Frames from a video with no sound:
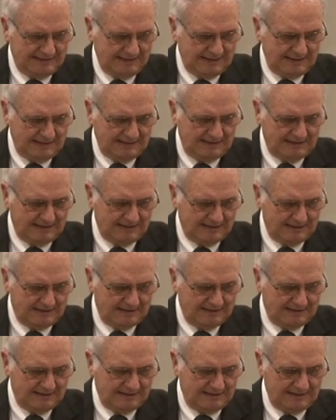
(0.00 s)
he'd,
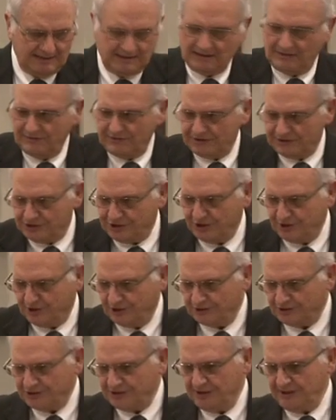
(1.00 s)
uh, he'd gone to a
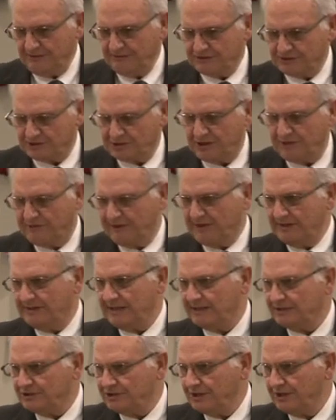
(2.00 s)
church and he was serving in
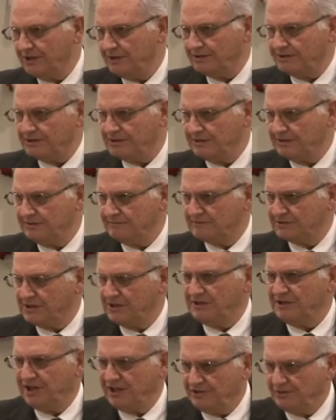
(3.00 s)
that church and he was
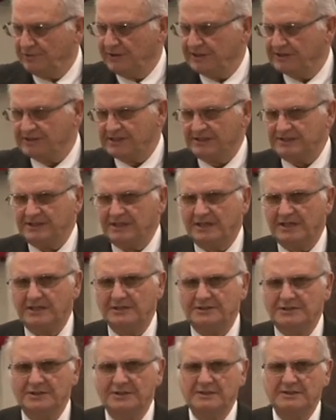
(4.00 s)
continuing his
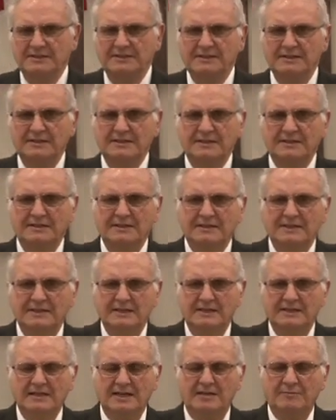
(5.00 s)
education.
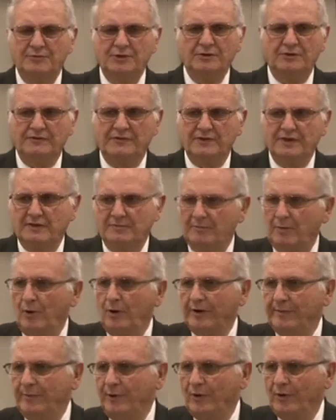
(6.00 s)
He had a beautiful little
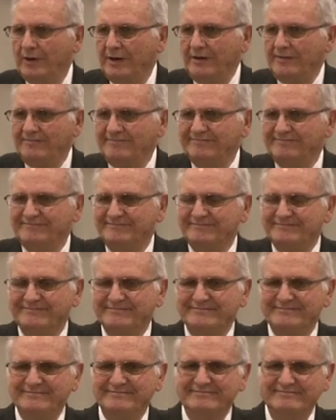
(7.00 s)
boy born,
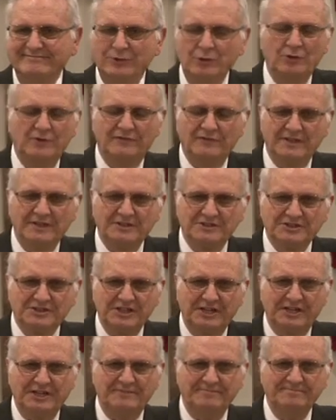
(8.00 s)
beautiful little
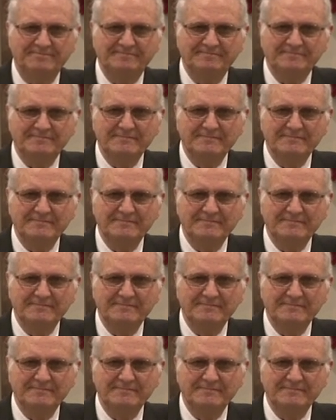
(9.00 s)
son.